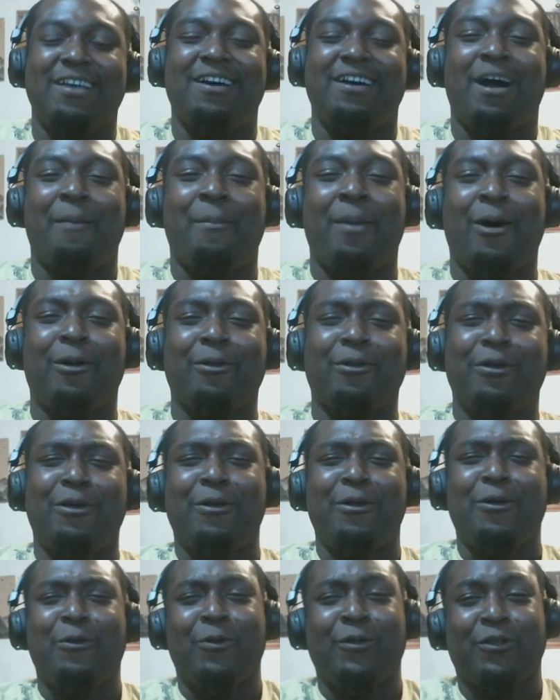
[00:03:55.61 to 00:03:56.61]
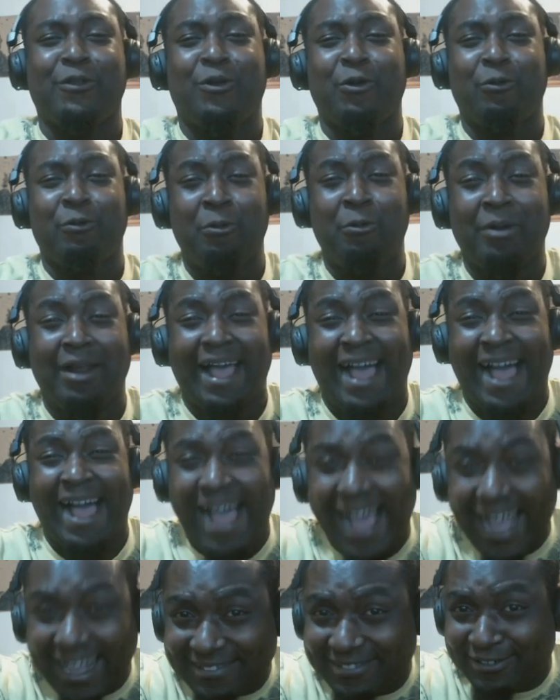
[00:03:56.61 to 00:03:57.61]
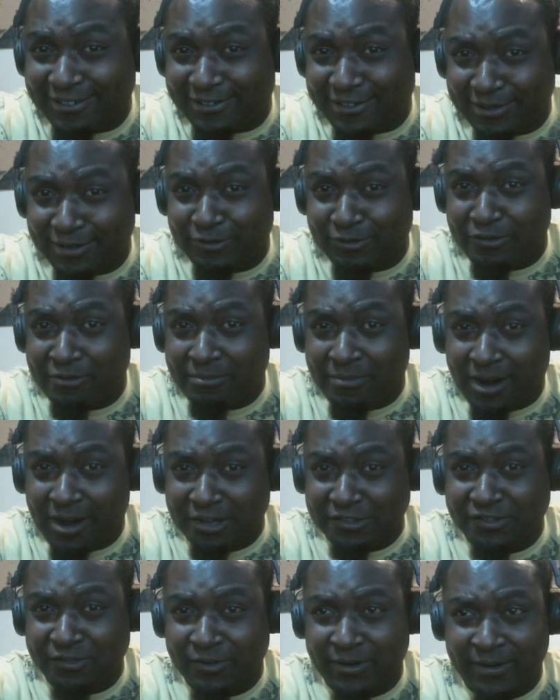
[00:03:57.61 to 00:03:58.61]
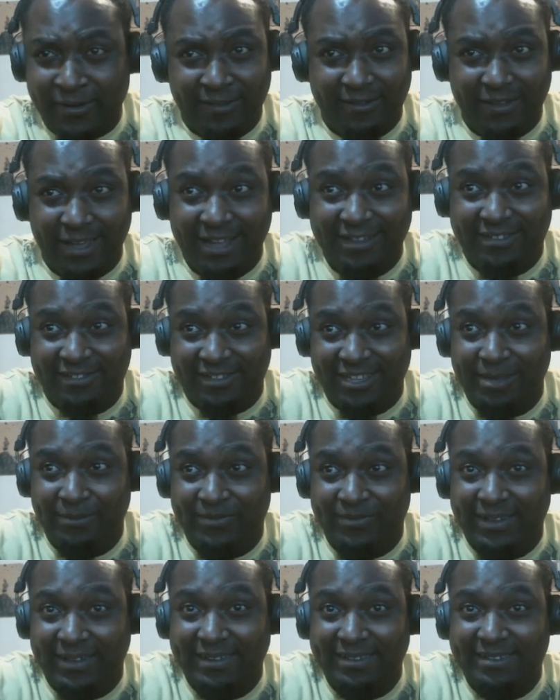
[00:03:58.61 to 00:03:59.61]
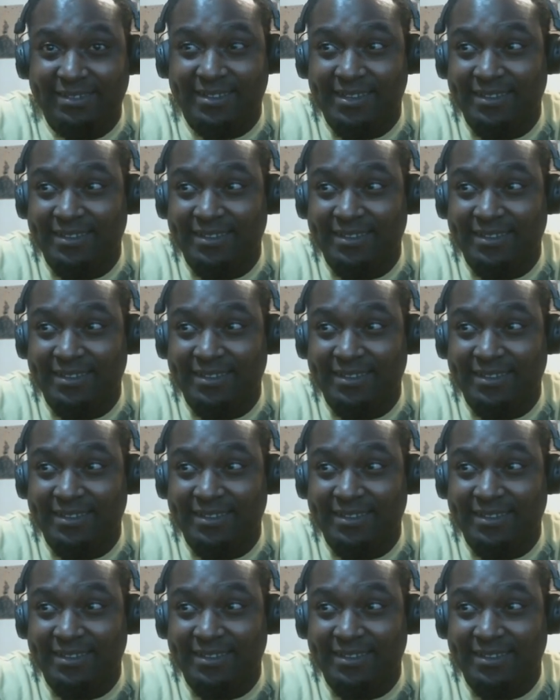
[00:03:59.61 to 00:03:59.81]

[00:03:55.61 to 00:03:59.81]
about whether Garou would actually turn into a monster, and it seems like this is